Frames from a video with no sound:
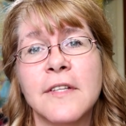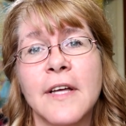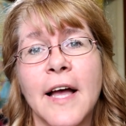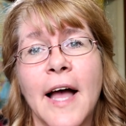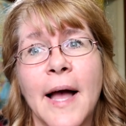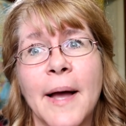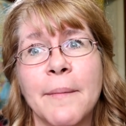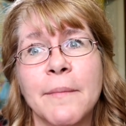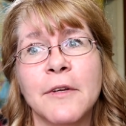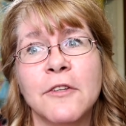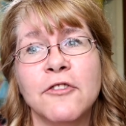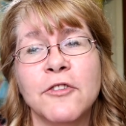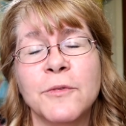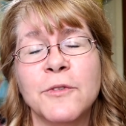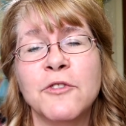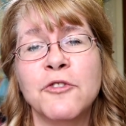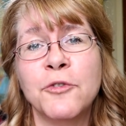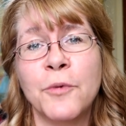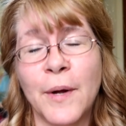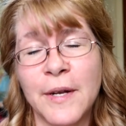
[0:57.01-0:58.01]
um, she
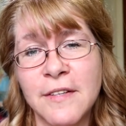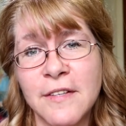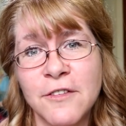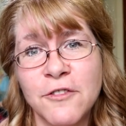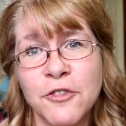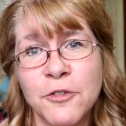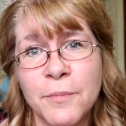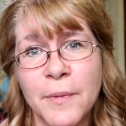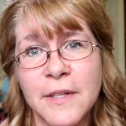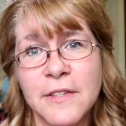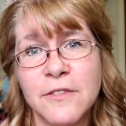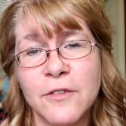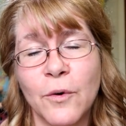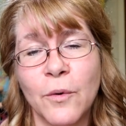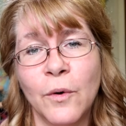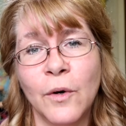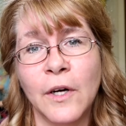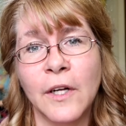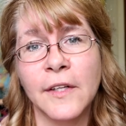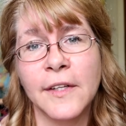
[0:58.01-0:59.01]
was 22 months
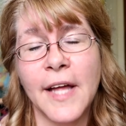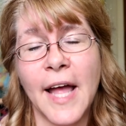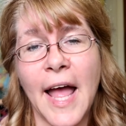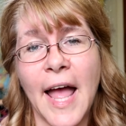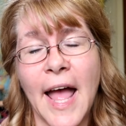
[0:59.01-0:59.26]
old